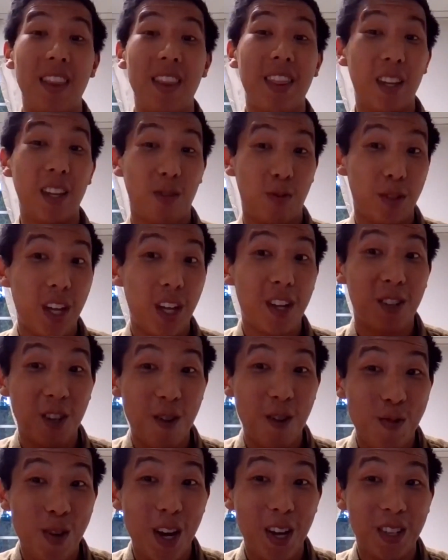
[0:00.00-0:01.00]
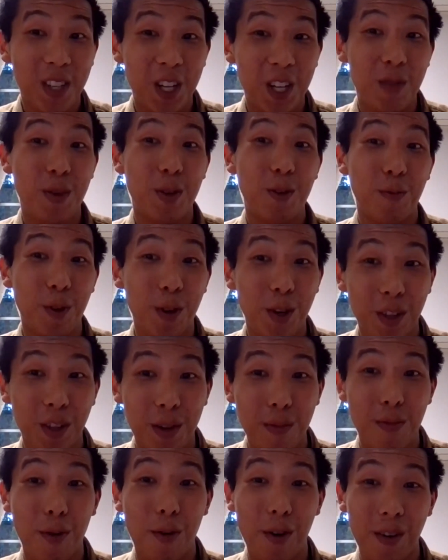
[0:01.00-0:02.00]
that's where that GPA is going to be really
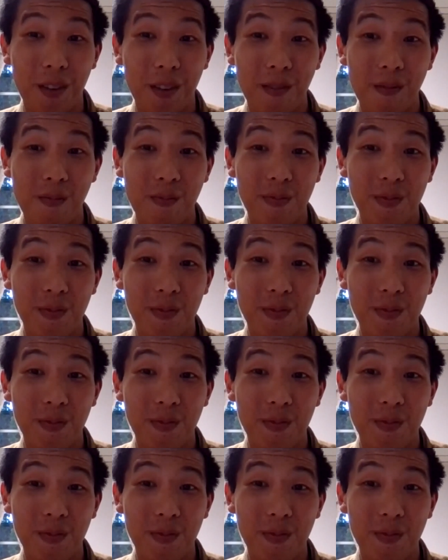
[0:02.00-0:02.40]
important.